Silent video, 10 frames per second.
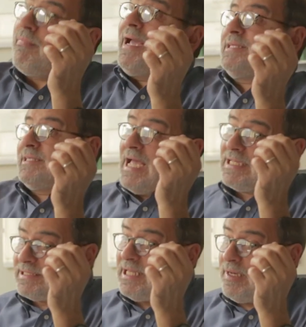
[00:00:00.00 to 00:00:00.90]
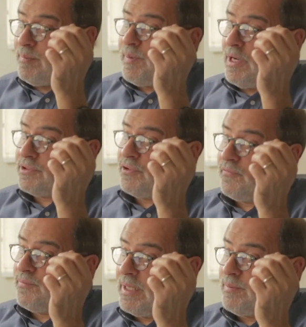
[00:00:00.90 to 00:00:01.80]
my tactile part
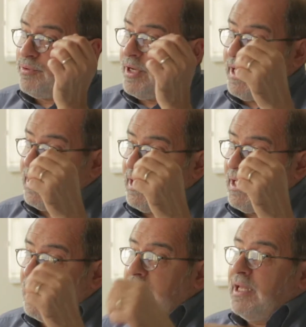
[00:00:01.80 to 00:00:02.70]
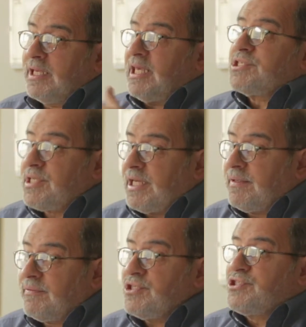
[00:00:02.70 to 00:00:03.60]
of my brain kicks
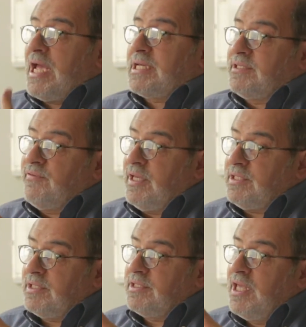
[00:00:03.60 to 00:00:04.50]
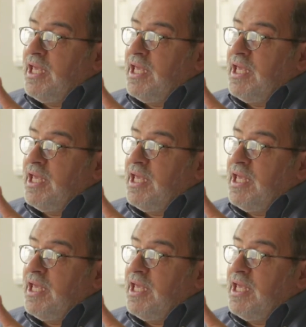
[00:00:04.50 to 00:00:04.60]
in, is activated,